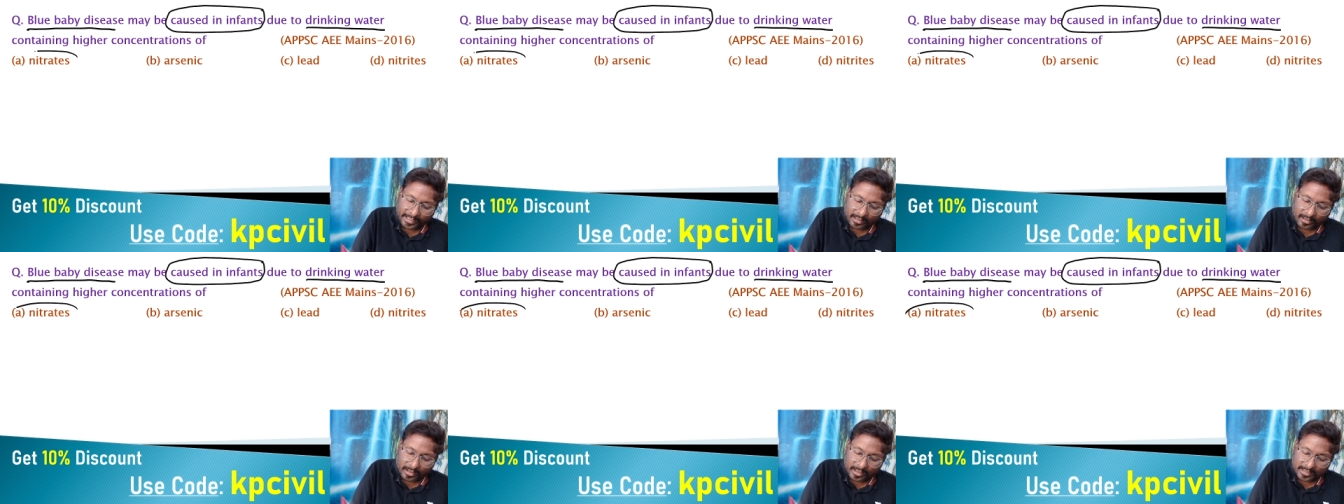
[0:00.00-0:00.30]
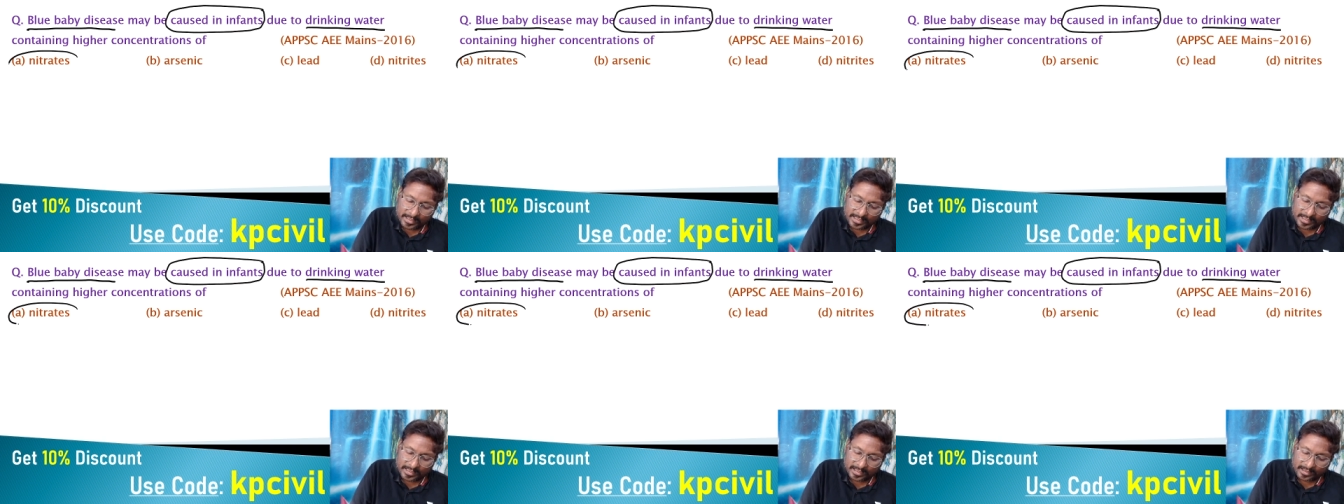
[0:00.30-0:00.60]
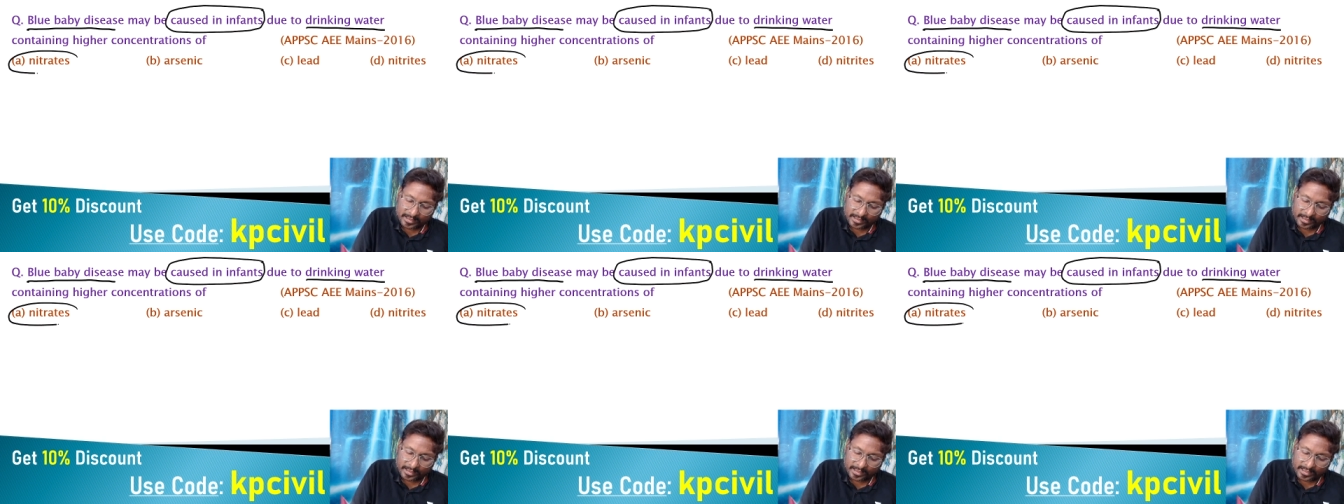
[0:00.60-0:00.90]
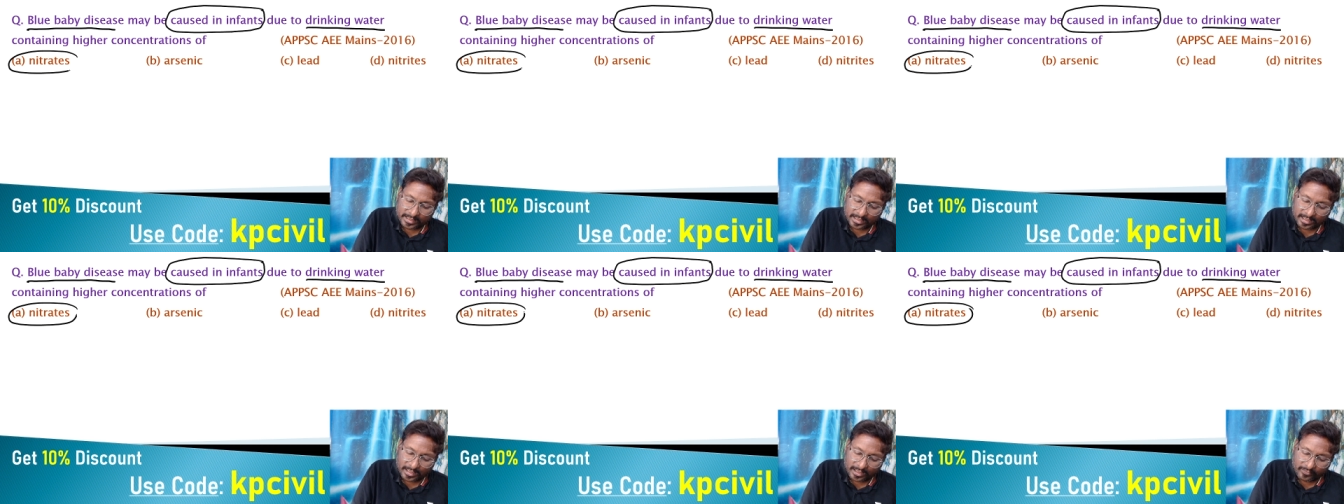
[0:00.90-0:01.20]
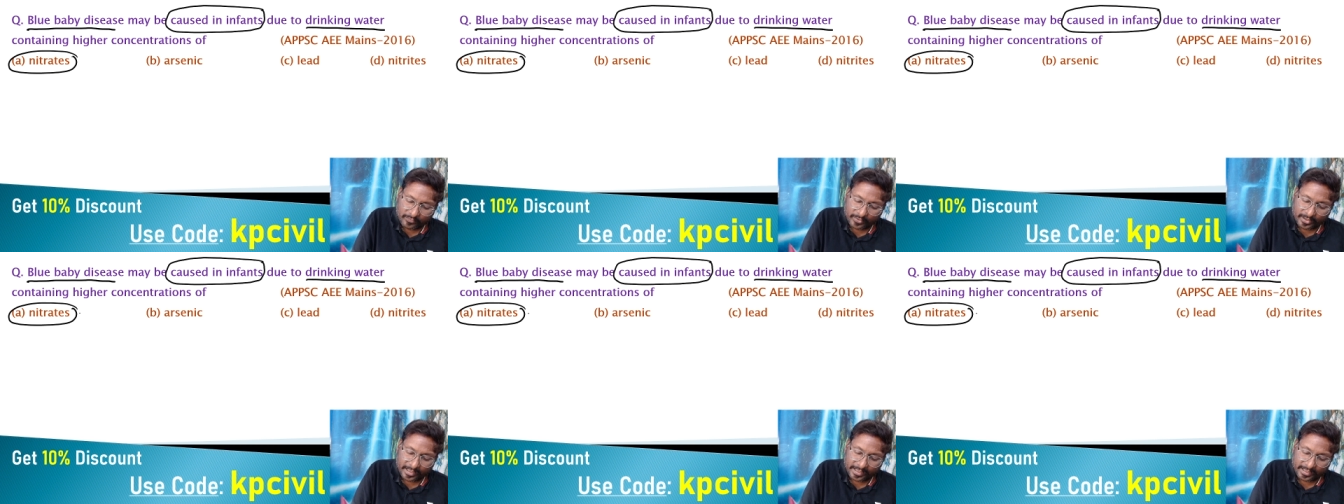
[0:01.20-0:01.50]
concentration
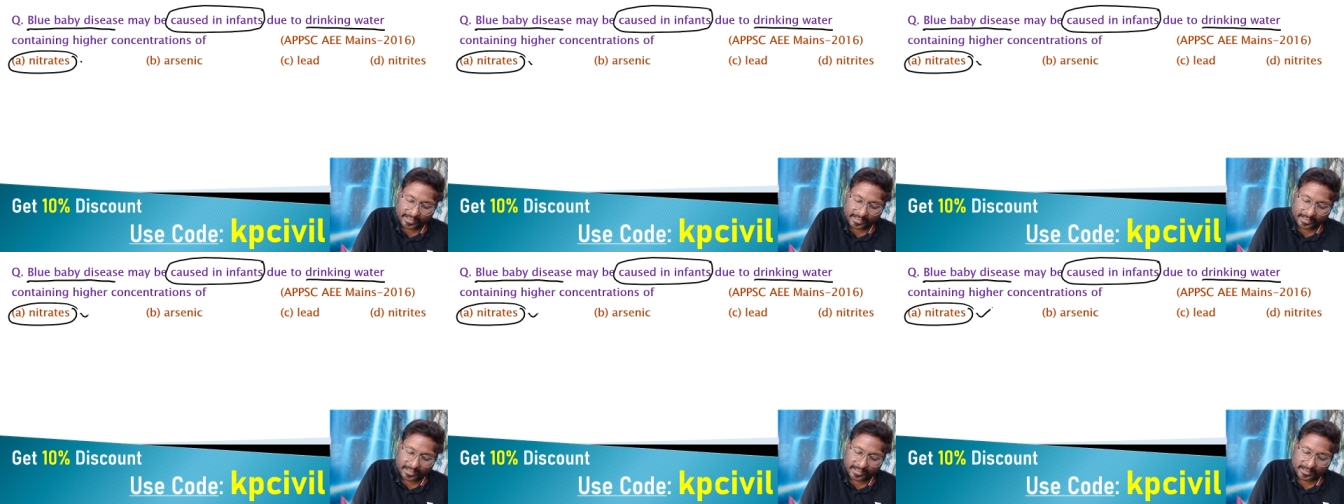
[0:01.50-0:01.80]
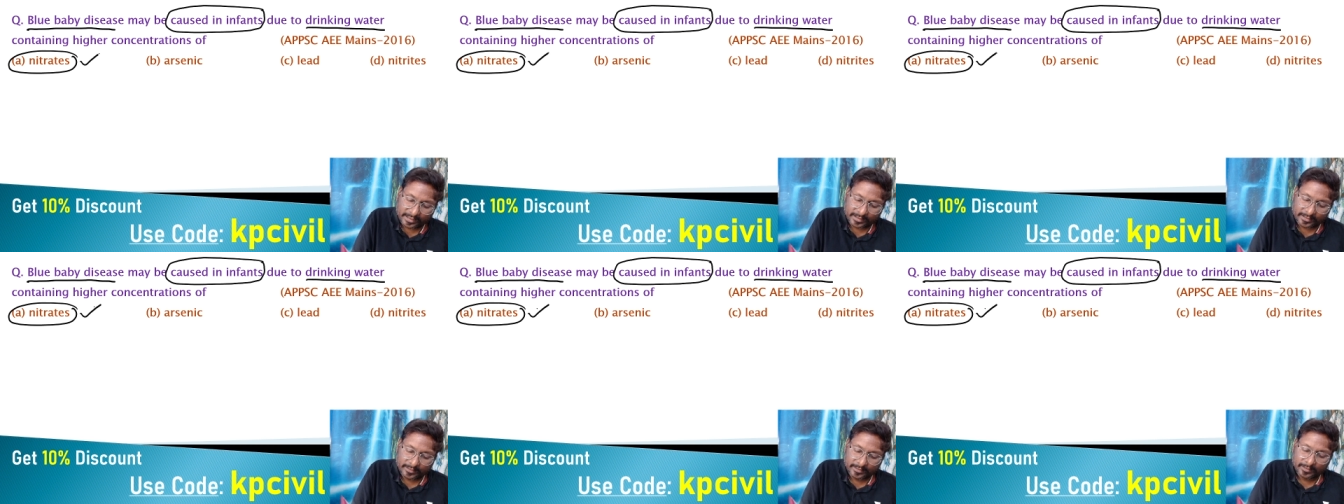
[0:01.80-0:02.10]
of nitrate.